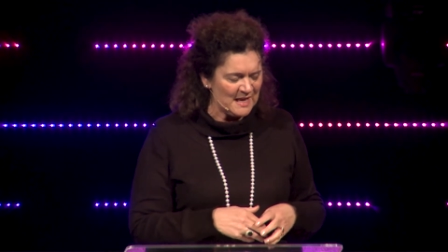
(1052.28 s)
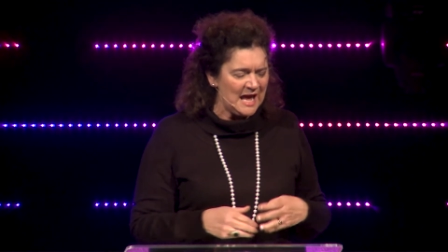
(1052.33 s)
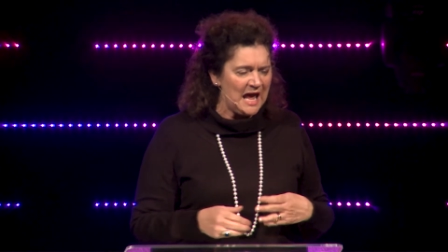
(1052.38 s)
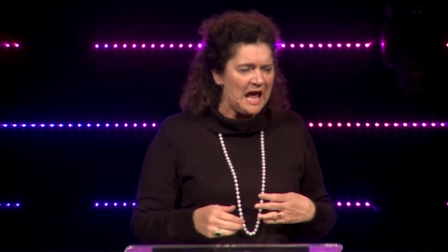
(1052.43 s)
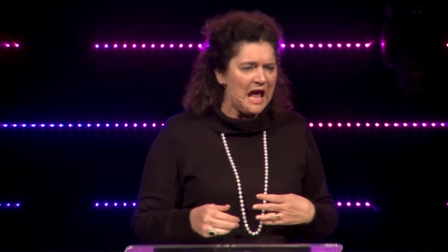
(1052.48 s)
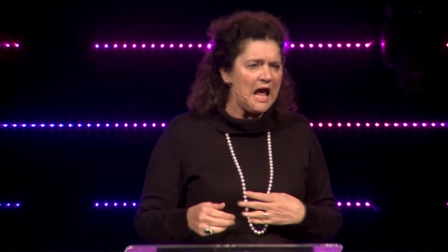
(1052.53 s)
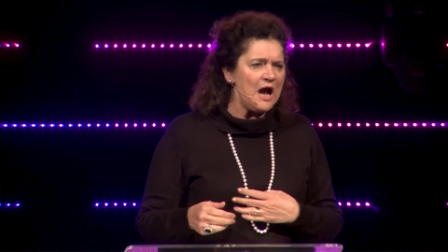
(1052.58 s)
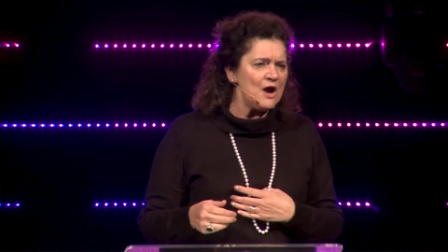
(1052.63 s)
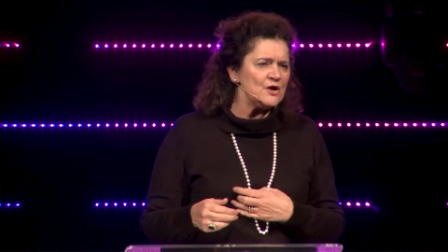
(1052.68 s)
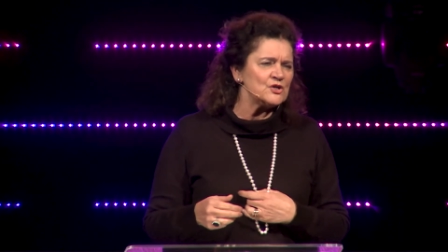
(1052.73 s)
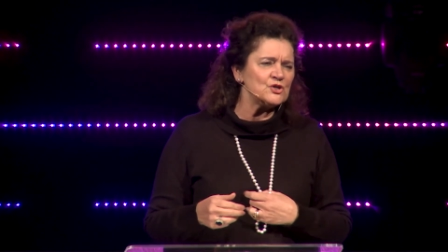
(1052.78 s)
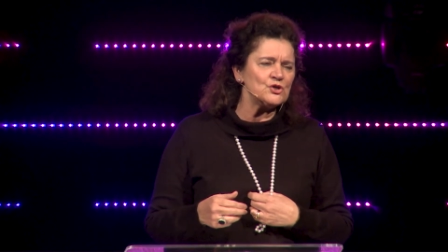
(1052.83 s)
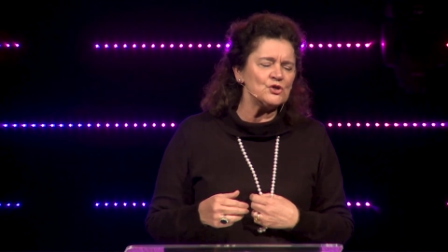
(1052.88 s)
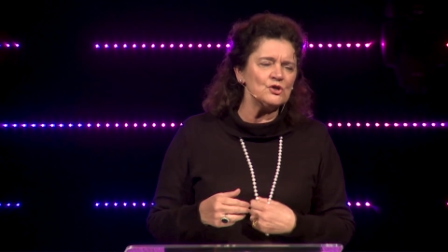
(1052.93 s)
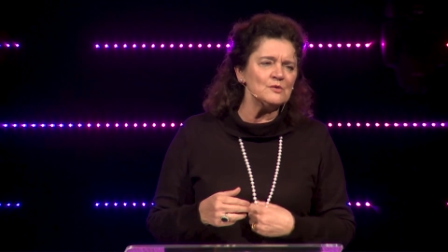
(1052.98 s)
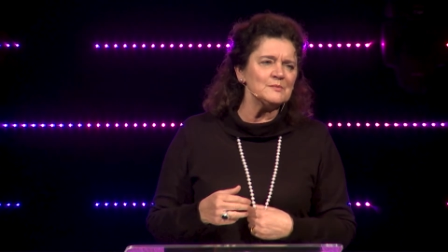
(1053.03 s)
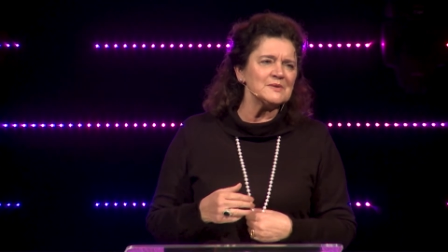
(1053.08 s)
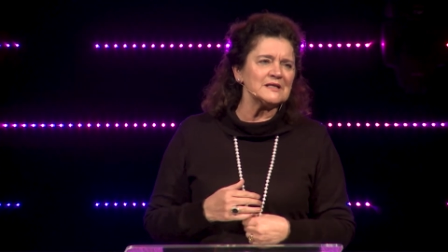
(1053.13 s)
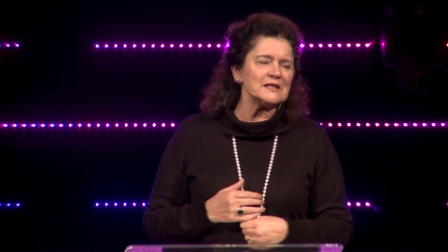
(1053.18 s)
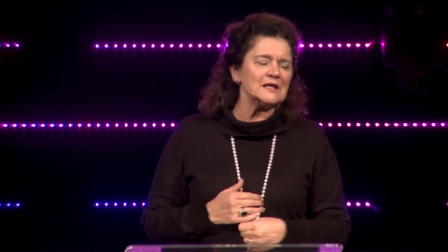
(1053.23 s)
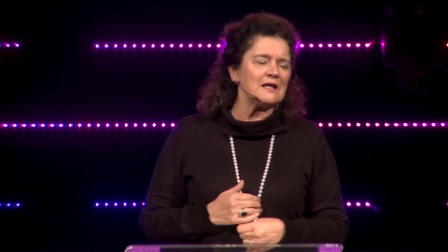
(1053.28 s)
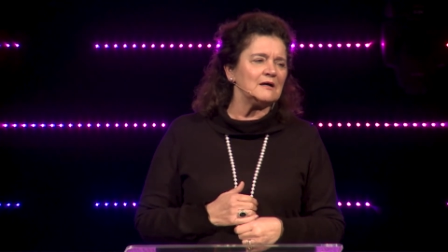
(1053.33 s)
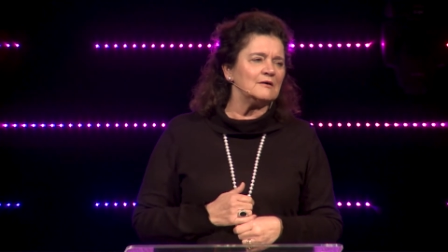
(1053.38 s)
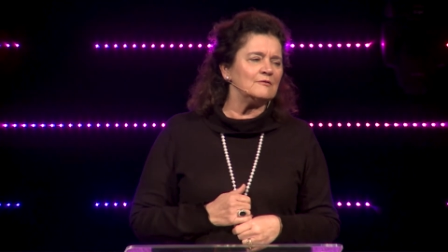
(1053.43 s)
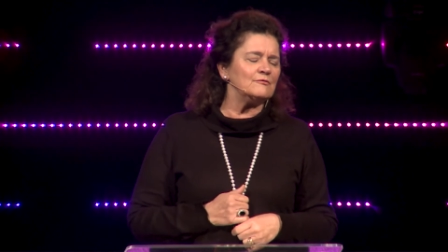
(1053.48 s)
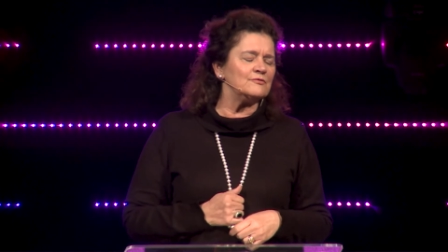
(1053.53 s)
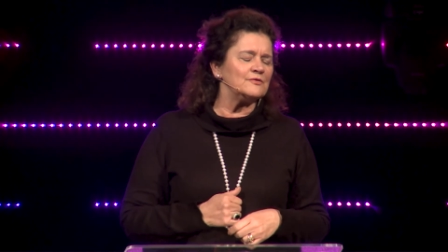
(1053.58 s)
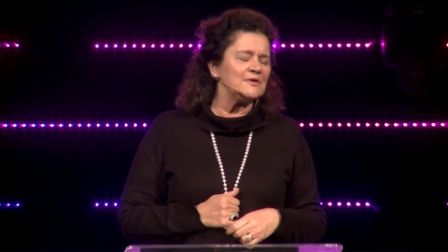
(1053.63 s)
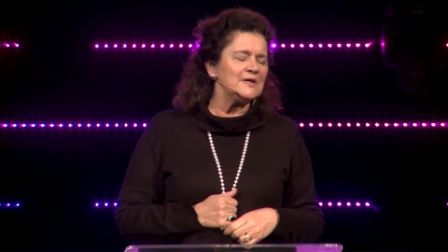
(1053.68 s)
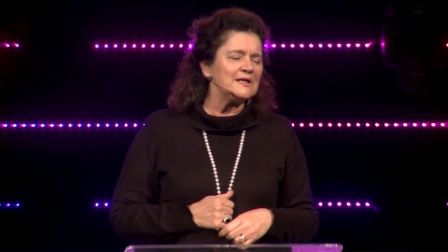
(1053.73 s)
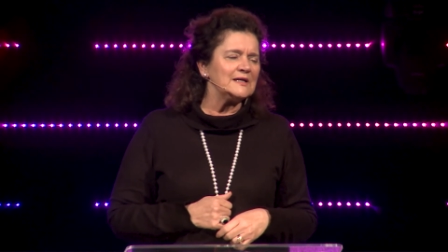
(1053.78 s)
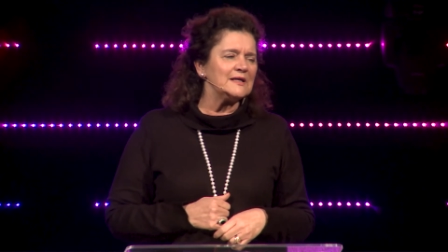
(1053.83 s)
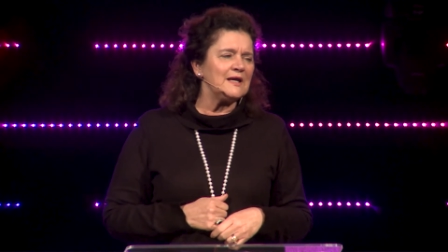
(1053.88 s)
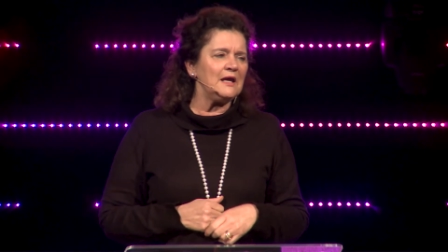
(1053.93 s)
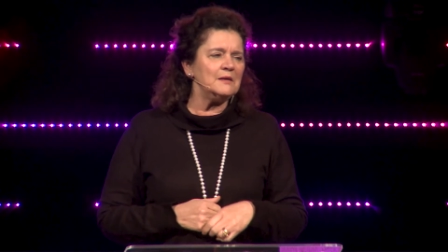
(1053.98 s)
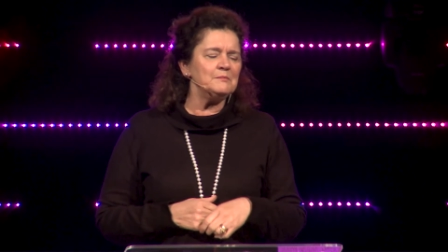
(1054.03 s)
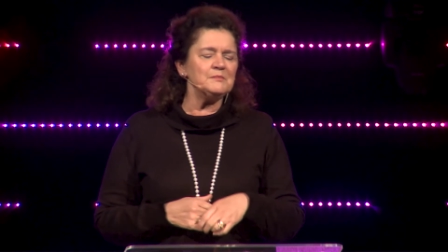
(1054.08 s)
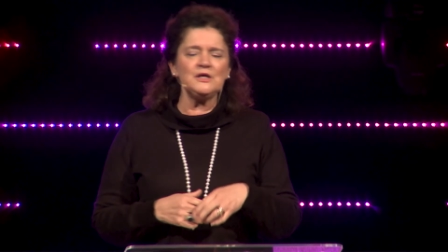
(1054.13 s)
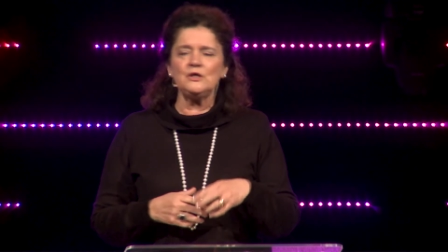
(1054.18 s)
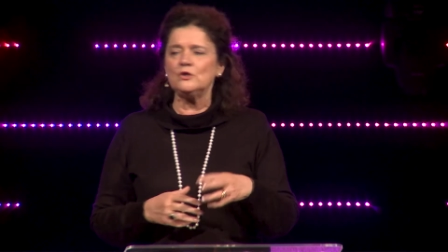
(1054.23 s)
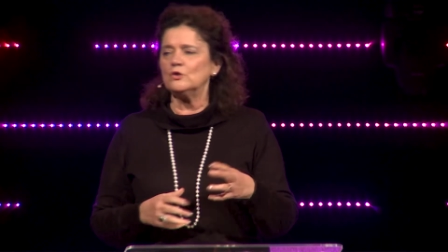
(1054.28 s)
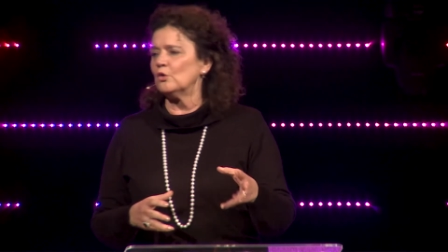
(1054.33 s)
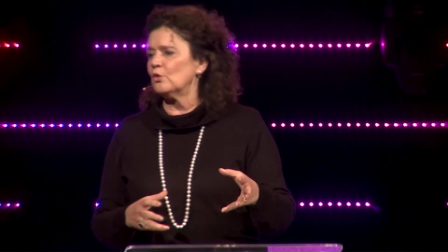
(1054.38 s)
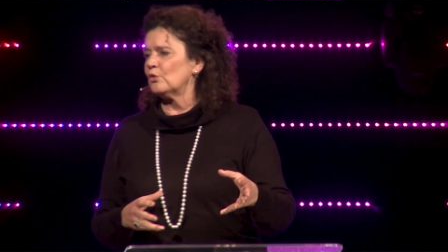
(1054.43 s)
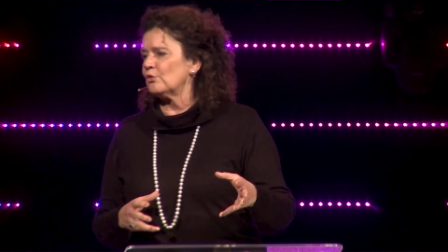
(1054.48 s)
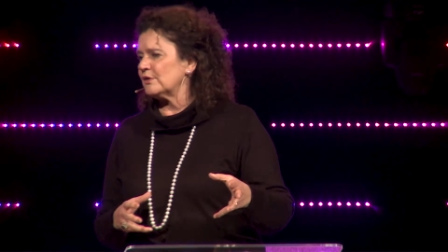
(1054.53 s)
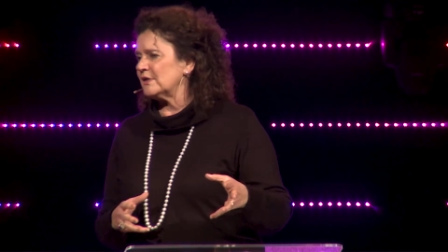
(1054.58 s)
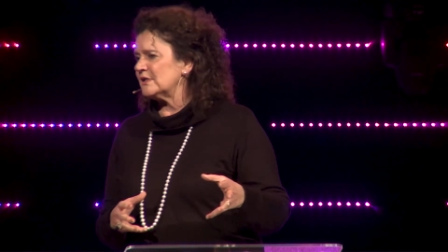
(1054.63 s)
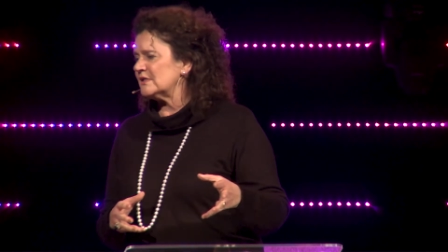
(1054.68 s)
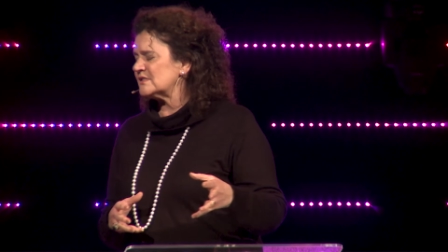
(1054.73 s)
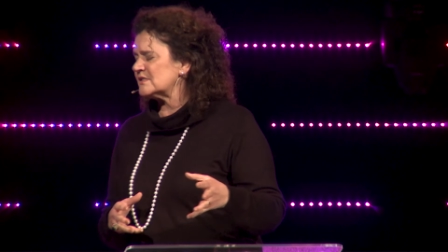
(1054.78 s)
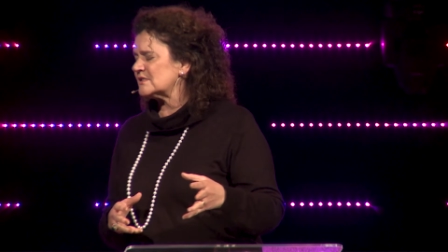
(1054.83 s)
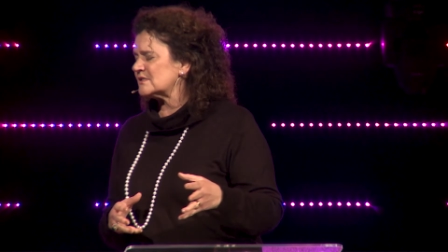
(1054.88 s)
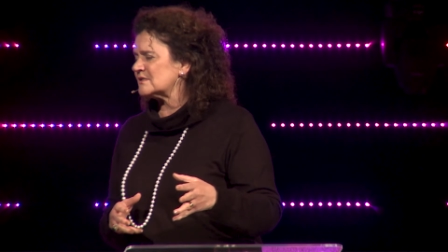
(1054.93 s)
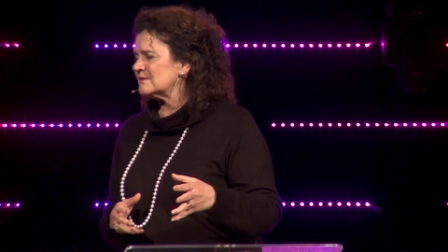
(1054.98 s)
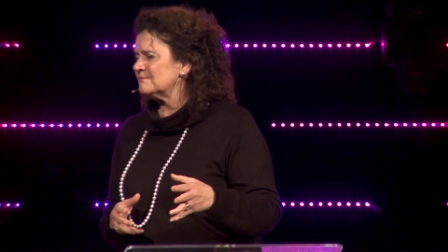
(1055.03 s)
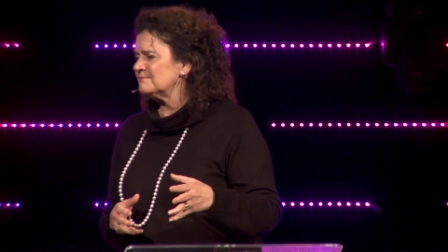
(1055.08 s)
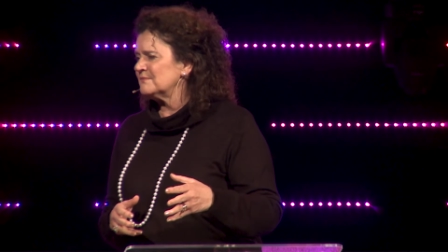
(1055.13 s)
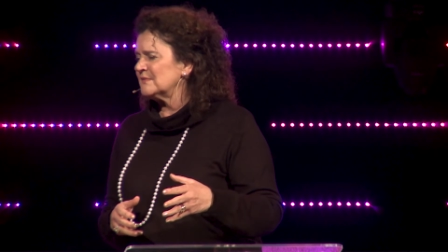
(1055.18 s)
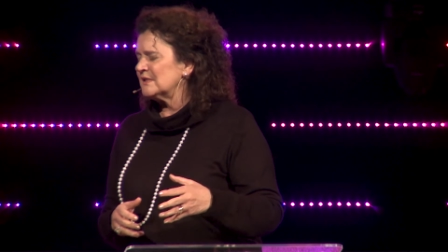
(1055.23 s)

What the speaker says: Our human love can be glorious,